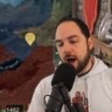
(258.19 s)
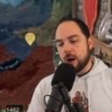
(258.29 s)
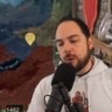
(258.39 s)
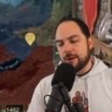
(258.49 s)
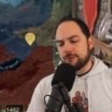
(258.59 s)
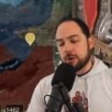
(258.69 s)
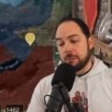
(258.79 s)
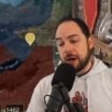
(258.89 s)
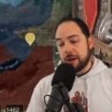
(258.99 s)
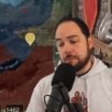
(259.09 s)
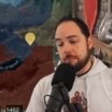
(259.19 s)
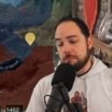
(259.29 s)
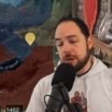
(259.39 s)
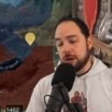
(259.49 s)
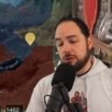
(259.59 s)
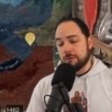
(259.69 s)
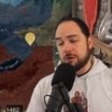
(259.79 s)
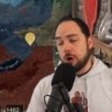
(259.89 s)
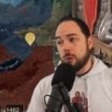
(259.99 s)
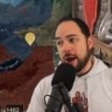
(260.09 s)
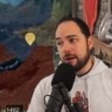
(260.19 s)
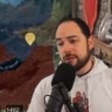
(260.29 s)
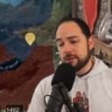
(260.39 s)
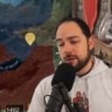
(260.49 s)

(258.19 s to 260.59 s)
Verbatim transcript: I went from like middle of nowhere